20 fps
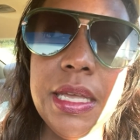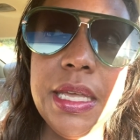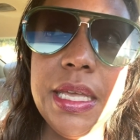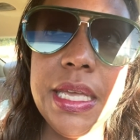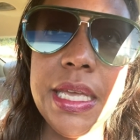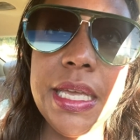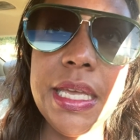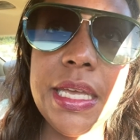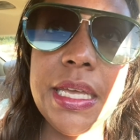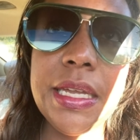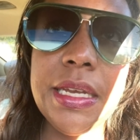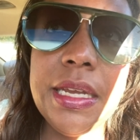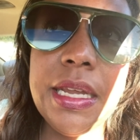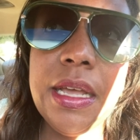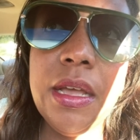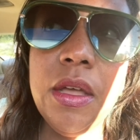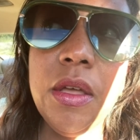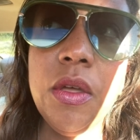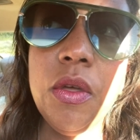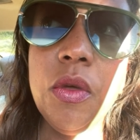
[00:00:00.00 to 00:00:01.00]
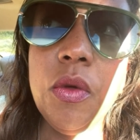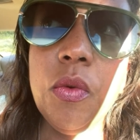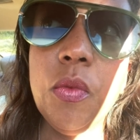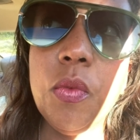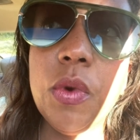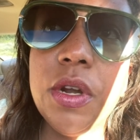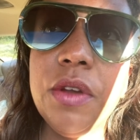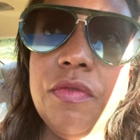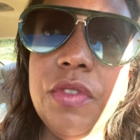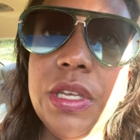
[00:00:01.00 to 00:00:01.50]
in
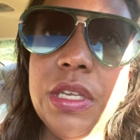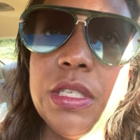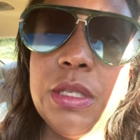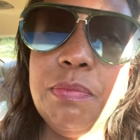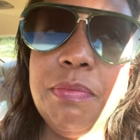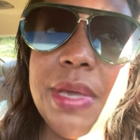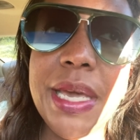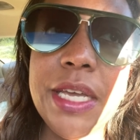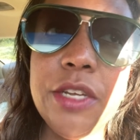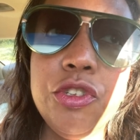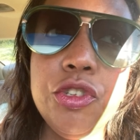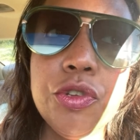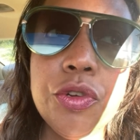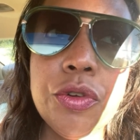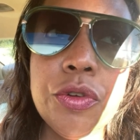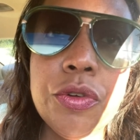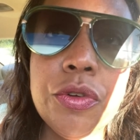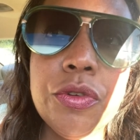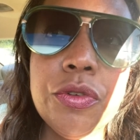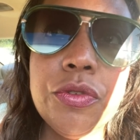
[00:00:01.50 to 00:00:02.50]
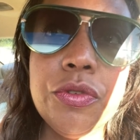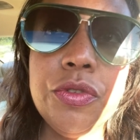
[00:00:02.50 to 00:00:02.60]
one of these major